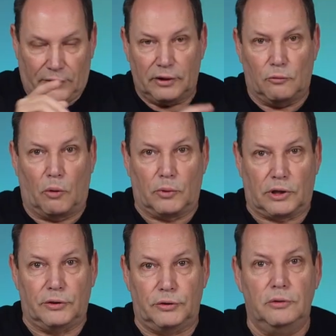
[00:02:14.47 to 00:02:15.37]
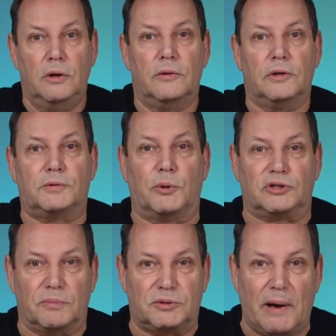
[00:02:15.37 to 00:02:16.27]
I think what we're going to do is
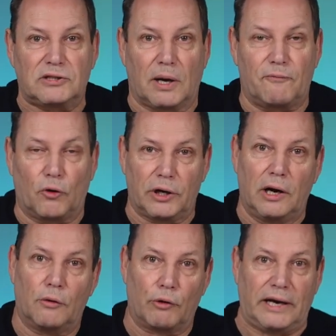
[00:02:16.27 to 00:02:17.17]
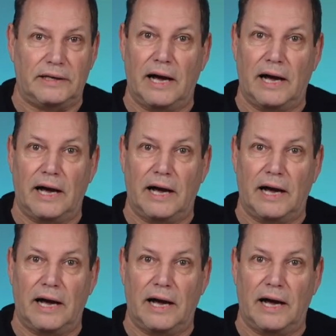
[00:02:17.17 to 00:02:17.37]
put some specs up for you right